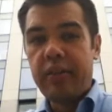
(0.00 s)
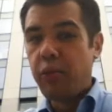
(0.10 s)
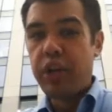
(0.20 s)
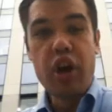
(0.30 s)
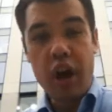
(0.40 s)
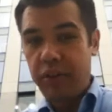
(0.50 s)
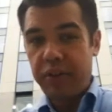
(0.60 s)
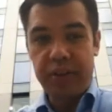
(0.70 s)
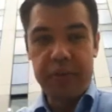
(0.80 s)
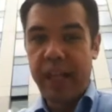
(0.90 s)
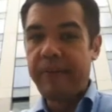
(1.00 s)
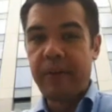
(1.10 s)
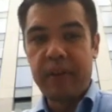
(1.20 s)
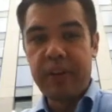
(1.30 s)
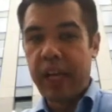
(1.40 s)
Regardless of
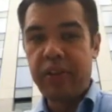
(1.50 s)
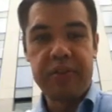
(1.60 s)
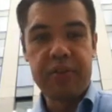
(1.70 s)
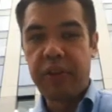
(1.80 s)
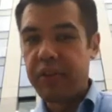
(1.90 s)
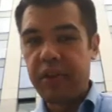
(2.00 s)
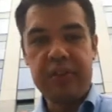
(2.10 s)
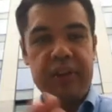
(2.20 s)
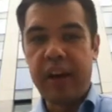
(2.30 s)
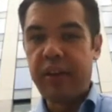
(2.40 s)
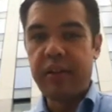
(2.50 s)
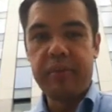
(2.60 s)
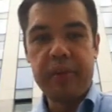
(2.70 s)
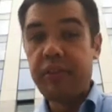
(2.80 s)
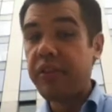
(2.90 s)
level, okay? So it's
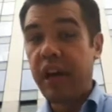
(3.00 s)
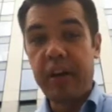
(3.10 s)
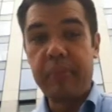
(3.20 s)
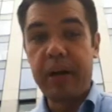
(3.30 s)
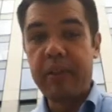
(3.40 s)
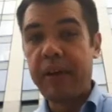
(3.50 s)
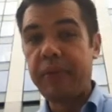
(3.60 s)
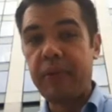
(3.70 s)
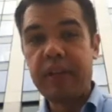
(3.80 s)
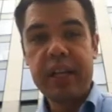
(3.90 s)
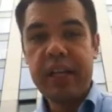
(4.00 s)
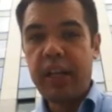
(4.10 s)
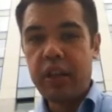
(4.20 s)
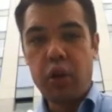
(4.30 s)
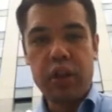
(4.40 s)
not about level.
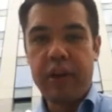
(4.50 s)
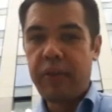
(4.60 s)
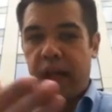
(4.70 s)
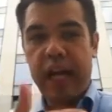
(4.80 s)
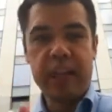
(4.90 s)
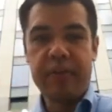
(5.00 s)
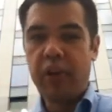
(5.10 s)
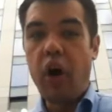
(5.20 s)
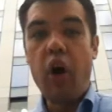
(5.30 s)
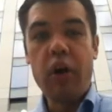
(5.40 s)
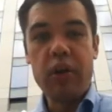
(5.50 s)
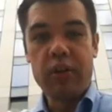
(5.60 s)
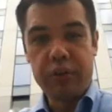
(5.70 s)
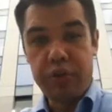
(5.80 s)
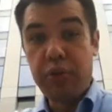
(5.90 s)
Low level, high level,
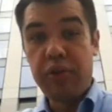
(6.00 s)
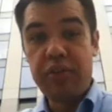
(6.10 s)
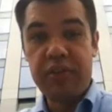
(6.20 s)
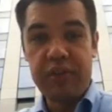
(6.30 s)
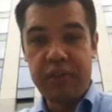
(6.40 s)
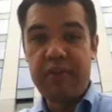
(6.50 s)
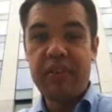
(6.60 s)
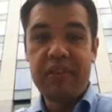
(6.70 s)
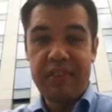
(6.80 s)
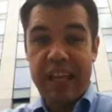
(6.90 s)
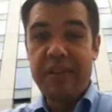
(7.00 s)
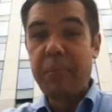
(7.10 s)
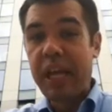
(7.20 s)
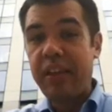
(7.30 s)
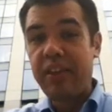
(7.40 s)
all students tend to
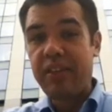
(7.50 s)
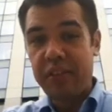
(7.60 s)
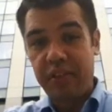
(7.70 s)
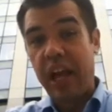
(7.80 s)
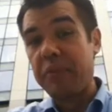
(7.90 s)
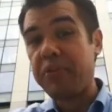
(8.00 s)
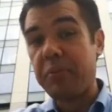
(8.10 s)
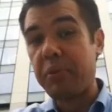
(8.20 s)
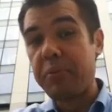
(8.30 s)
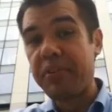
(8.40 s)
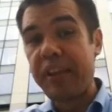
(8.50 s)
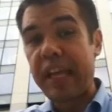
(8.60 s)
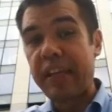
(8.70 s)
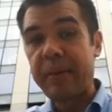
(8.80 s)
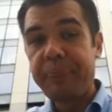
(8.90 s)
make this kind of simple
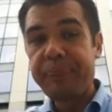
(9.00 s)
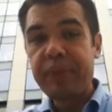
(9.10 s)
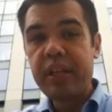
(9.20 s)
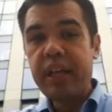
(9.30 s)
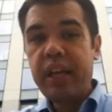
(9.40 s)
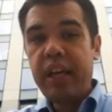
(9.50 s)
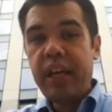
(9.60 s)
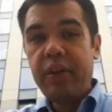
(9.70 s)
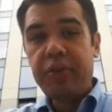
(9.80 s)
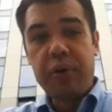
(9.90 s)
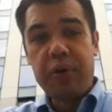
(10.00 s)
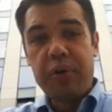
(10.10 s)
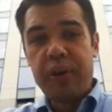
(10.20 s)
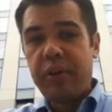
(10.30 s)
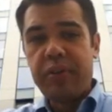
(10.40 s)
mistake.
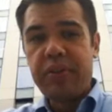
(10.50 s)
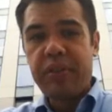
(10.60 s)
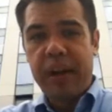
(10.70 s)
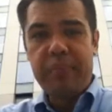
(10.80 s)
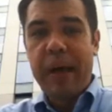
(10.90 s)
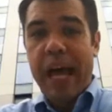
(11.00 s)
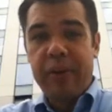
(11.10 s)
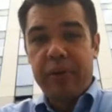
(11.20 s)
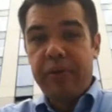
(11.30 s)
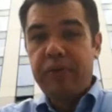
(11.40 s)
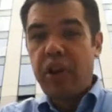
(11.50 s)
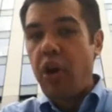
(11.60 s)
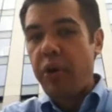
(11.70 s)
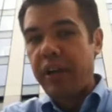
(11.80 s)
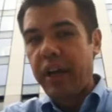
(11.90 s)
So, it's not a matter of
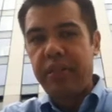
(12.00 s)
knowing.